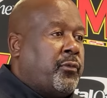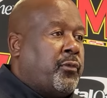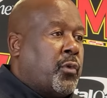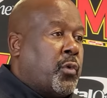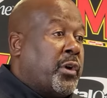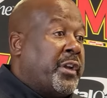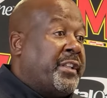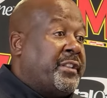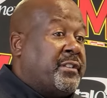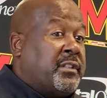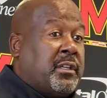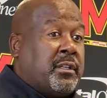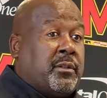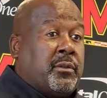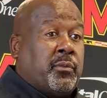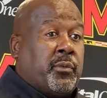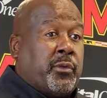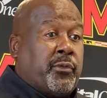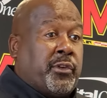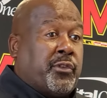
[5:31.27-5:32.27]
voids
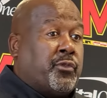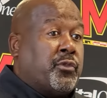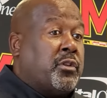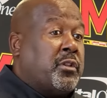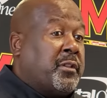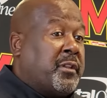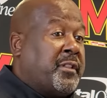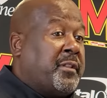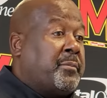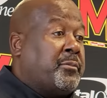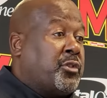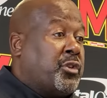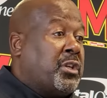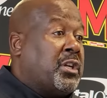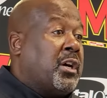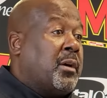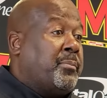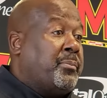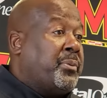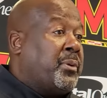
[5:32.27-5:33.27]
and we're recruiting them to
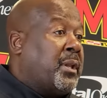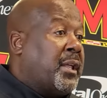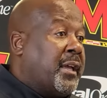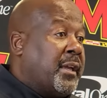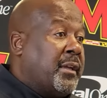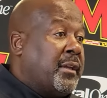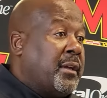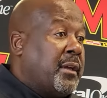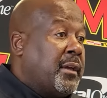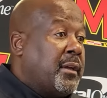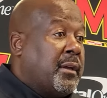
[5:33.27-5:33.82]
come play.